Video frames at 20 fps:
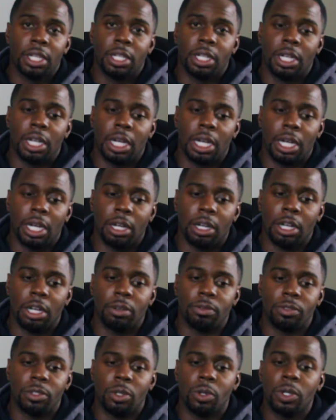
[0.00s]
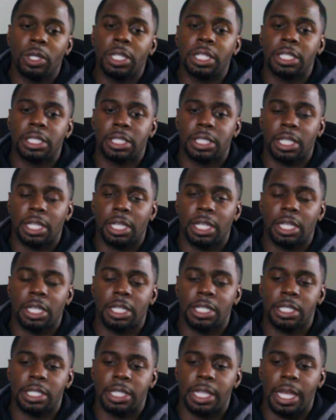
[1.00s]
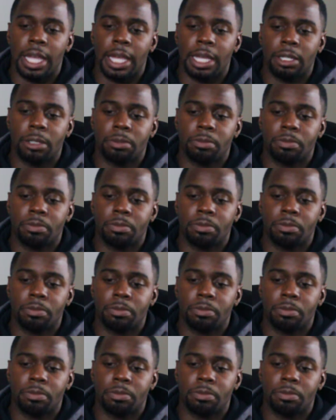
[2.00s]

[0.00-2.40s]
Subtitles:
of doing this thing is that